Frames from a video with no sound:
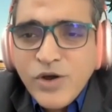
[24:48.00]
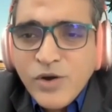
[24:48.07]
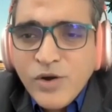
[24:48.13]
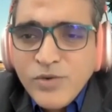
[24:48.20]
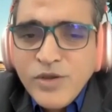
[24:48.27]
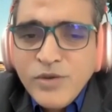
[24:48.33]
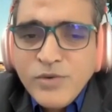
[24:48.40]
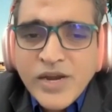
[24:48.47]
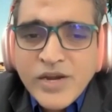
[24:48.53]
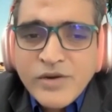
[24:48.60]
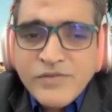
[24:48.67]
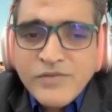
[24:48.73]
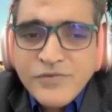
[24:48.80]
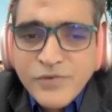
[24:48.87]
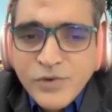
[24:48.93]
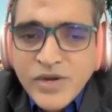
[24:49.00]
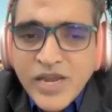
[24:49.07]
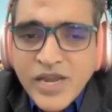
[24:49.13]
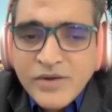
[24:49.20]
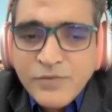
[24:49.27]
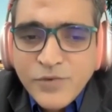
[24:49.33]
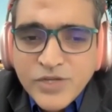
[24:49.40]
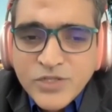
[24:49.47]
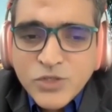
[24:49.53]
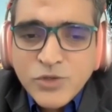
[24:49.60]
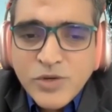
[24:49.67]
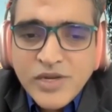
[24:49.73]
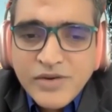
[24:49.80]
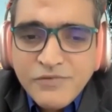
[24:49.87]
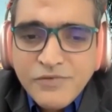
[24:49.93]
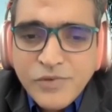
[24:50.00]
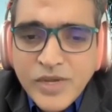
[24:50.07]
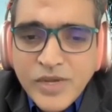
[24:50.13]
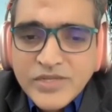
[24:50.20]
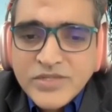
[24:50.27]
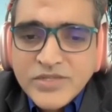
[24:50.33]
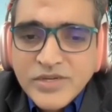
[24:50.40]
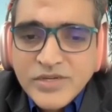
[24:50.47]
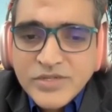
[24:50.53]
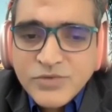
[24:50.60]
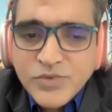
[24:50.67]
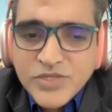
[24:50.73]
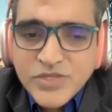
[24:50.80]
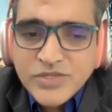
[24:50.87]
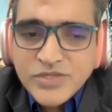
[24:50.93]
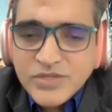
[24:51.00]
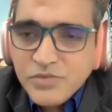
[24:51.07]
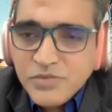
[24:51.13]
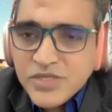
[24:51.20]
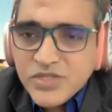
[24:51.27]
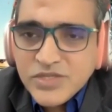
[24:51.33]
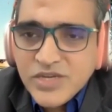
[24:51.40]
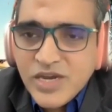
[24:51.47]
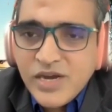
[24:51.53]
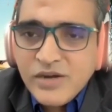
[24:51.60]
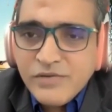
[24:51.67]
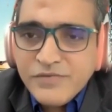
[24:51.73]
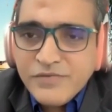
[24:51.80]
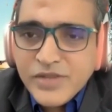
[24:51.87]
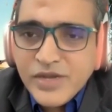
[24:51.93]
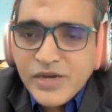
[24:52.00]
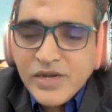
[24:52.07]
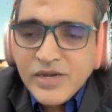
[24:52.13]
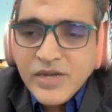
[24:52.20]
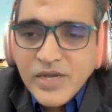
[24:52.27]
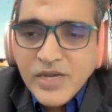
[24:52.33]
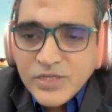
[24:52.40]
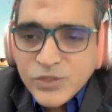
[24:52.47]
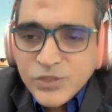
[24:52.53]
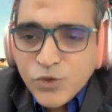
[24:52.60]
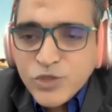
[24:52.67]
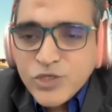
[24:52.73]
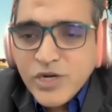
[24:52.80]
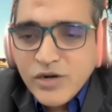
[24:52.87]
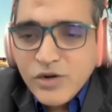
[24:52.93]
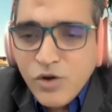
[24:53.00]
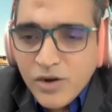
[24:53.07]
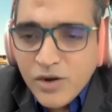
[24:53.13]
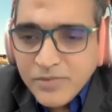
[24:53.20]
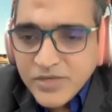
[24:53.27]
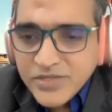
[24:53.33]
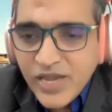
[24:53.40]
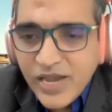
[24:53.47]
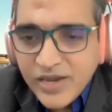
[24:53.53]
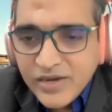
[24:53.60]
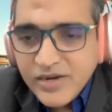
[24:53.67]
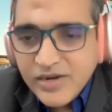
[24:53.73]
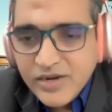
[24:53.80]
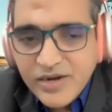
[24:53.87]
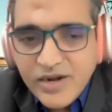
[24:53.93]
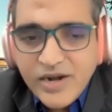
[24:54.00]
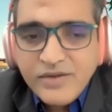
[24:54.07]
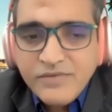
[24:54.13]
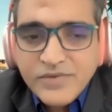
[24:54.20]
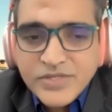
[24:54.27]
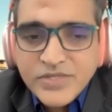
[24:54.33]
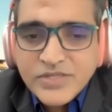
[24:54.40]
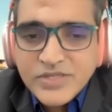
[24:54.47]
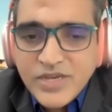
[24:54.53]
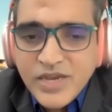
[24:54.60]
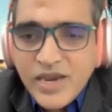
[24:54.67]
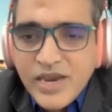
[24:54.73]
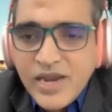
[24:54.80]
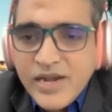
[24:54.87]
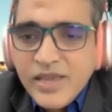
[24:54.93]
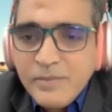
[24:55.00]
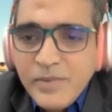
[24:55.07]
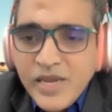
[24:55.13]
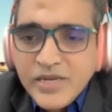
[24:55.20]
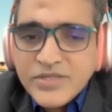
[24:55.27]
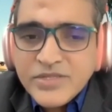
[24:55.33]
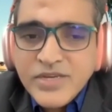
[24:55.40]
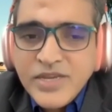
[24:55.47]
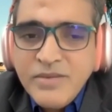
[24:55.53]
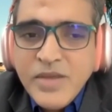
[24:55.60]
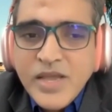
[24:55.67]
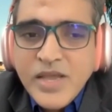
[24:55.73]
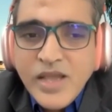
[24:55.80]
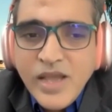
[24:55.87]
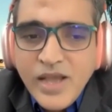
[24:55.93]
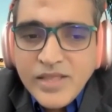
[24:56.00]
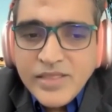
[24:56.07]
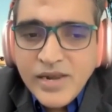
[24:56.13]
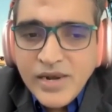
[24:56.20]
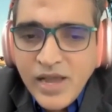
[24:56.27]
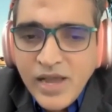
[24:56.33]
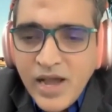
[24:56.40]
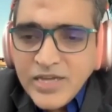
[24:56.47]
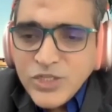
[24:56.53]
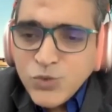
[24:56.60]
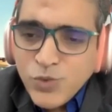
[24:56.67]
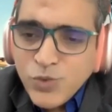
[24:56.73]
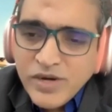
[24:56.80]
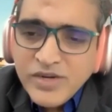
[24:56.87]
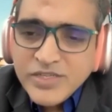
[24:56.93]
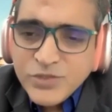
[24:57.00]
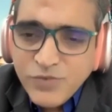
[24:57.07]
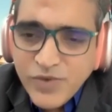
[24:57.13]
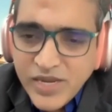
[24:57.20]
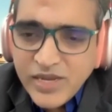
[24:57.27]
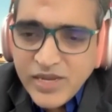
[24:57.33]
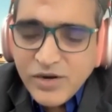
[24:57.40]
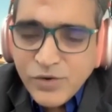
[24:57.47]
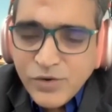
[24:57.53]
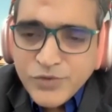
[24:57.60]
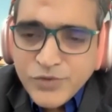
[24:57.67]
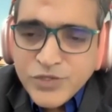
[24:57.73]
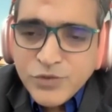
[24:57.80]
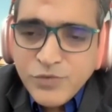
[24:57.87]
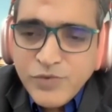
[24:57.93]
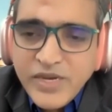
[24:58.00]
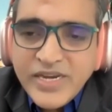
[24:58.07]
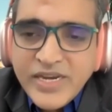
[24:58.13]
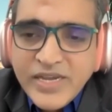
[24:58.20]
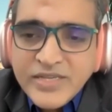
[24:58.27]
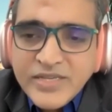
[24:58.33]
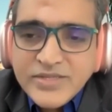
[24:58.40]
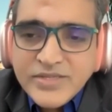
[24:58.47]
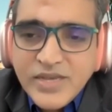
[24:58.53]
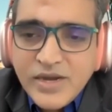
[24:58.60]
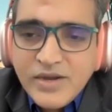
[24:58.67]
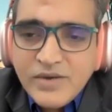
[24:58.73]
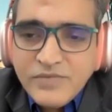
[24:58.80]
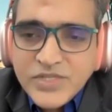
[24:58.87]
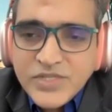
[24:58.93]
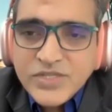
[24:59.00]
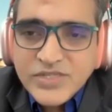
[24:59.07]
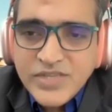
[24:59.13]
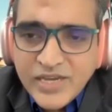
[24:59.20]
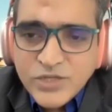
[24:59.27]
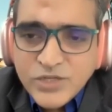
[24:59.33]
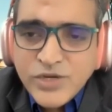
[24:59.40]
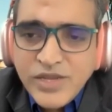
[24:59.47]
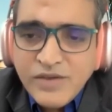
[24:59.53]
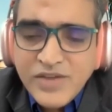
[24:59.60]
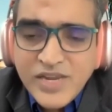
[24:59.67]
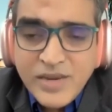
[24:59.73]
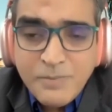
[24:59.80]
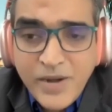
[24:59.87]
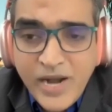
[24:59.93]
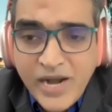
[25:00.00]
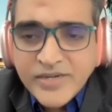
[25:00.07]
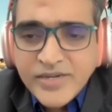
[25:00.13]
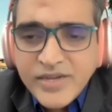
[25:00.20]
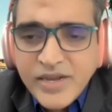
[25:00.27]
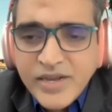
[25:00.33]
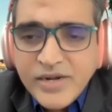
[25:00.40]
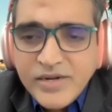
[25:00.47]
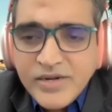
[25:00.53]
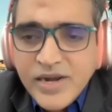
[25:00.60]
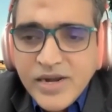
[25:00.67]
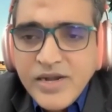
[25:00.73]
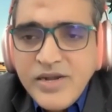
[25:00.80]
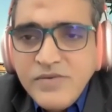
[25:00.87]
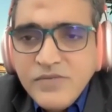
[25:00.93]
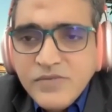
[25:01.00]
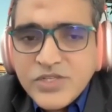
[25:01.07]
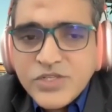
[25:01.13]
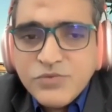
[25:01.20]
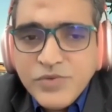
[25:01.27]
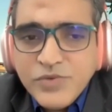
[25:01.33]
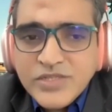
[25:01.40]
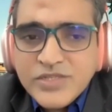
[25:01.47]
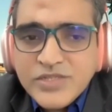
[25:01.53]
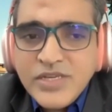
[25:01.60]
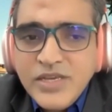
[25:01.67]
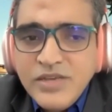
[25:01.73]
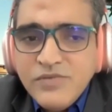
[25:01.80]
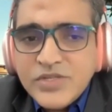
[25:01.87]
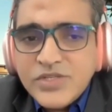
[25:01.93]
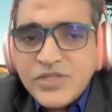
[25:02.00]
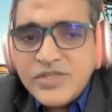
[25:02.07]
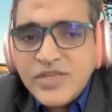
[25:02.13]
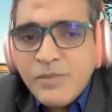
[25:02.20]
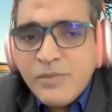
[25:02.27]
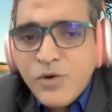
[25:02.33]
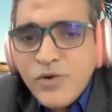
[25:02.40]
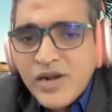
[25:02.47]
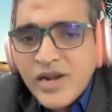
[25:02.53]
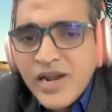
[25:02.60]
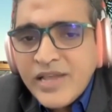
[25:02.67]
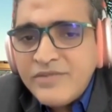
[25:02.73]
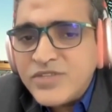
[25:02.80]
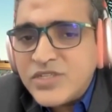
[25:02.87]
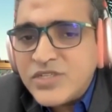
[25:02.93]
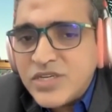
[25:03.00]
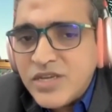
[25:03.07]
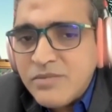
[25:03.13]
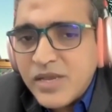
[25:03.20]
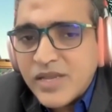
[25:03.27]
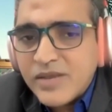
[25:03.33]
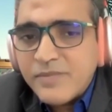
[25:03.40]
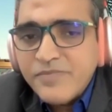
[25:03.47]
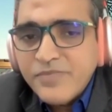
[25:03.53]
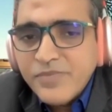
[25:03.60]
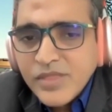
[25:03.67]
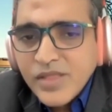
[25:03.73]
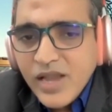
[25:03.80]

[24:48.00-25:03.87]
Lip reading: how do you kind of look at virtual influencers, which is kind of the social commerce angle, right, which is getting mainstream? And the last one is very close to VTEX, which is actually a very practical trend which we see, which is about live streaming